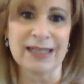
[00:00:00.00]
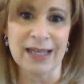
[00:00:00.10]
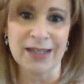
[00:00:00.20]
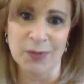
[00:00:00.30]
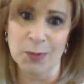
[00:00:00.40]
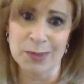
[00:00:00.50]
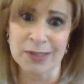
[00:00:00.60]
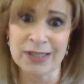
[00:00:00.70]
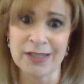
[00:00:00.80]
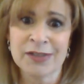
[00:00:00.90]
kind of
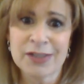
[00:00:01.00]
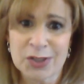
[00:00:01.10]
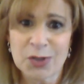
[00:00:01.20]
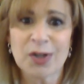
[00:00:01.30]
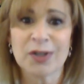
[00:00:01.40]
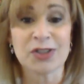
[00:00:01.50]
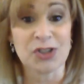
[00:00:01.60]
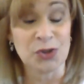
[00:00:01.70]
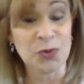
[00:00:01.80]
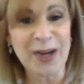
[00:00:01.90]
almost leaves the door
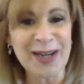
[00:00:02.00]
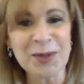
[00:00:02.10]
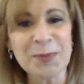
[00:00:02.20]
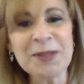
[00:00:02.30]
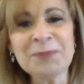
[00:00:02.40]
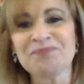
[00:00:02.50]
too wide open.